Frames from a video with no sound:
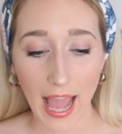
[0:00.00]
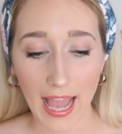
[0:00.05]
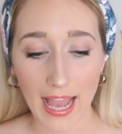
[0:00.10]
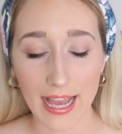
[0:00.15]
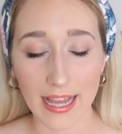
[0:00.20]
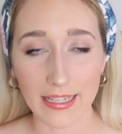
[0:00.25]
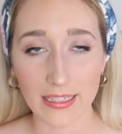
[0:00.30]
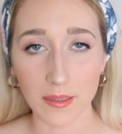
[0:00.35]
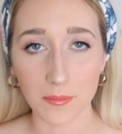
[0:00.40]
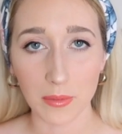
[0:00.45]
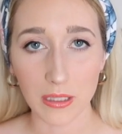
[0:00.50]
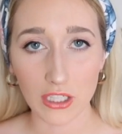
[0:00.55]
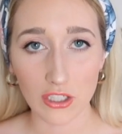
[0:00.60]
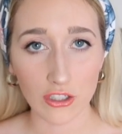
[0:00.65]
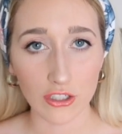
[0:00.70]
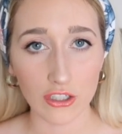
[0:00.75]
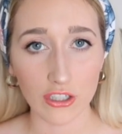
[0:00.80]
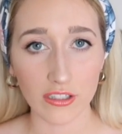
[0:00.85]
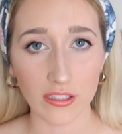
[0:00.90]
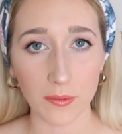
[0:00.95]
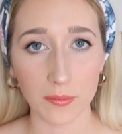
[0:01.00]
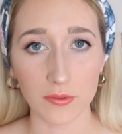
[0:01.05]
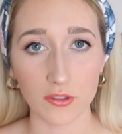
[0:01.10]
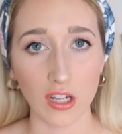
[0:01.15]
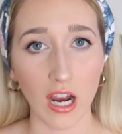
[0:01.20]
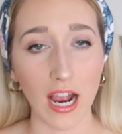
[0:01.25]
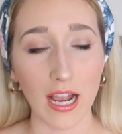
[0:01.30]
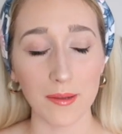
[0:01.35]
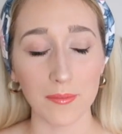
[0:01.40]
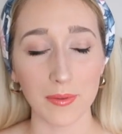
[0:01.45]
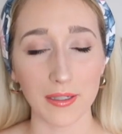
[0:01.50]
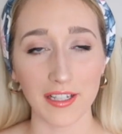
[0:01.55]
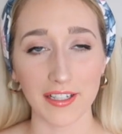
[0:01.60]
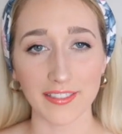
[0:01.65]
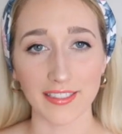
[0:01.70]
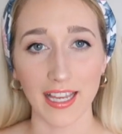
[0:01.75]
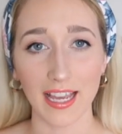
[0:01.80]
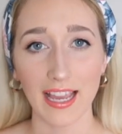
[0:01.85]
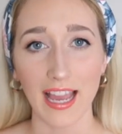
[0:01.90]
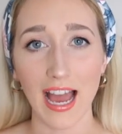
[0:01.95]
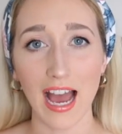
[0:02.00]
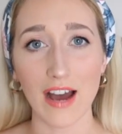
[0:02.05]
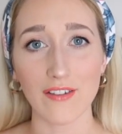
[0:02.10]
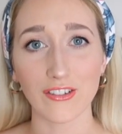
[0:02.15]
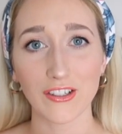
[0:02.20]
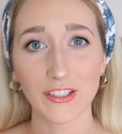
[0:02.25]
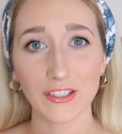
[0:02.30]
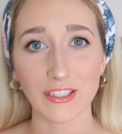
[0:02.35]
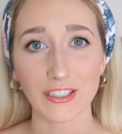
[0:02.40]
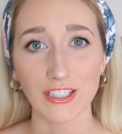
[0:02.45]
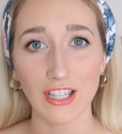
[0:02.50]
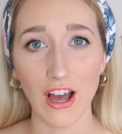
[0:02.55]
And be sure to subscribe because I have a